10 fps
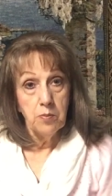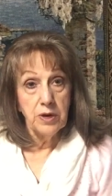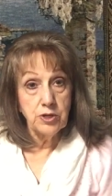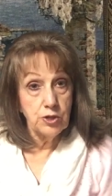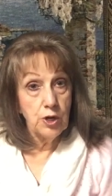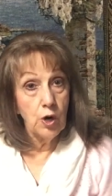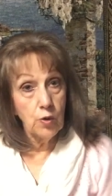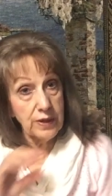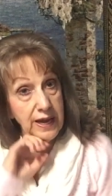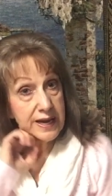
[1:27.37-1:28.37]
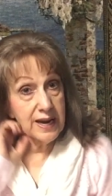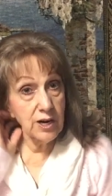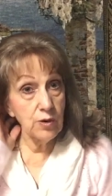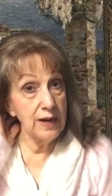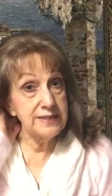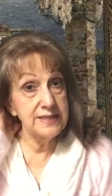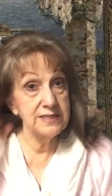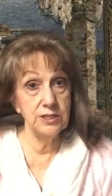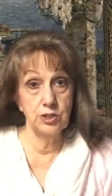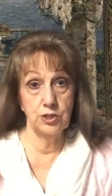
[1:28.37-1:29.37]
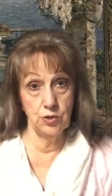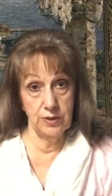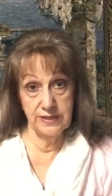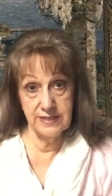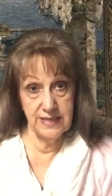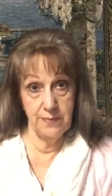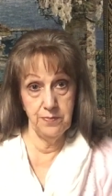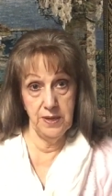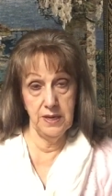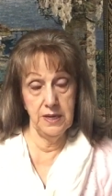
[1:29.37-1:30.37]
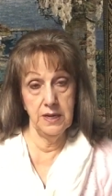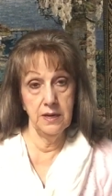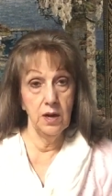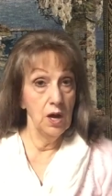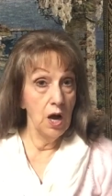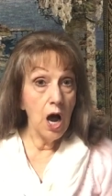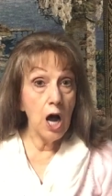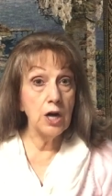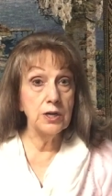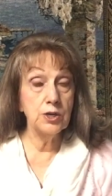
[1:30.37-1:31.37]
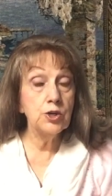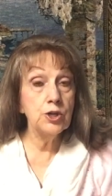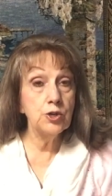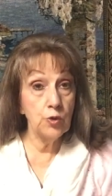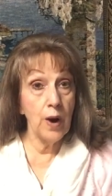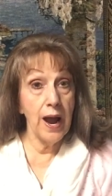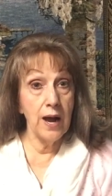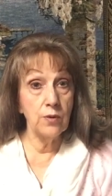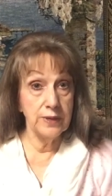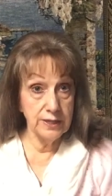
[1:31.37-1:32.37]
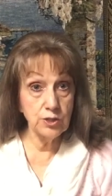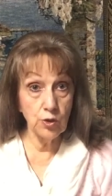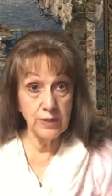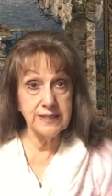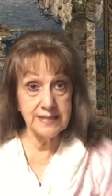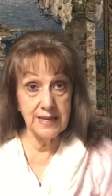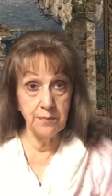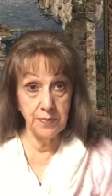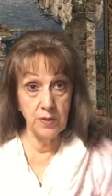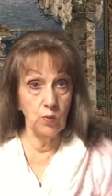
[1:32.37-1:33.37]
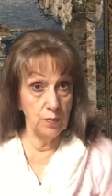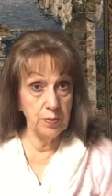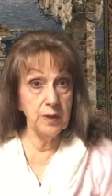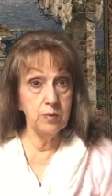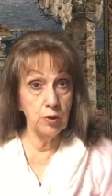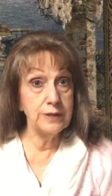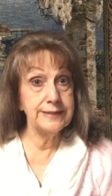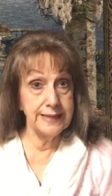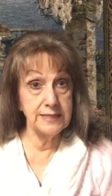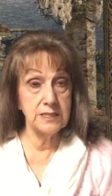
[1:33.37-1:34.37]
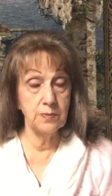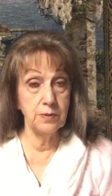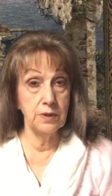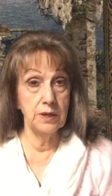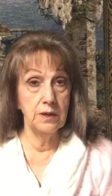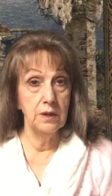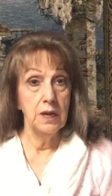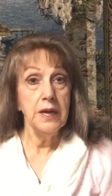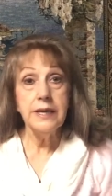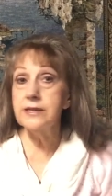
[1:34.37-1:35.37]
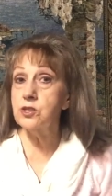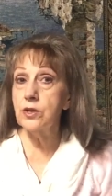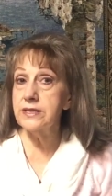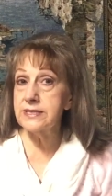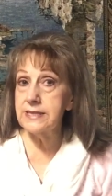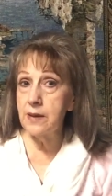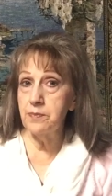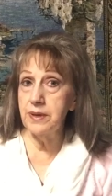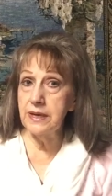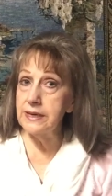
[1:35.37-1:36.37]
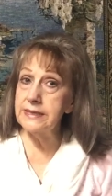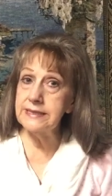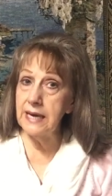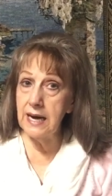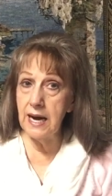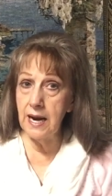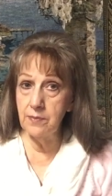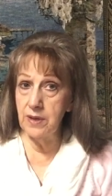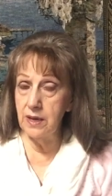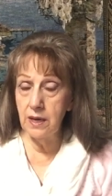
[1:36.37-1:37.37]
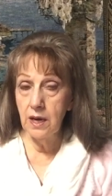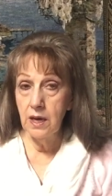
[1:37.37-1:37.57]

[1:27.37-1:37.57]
But you know, the Antichrist isn't just going to step in on good ground. He's going to step in when people are desperate. He's going to step in in a time that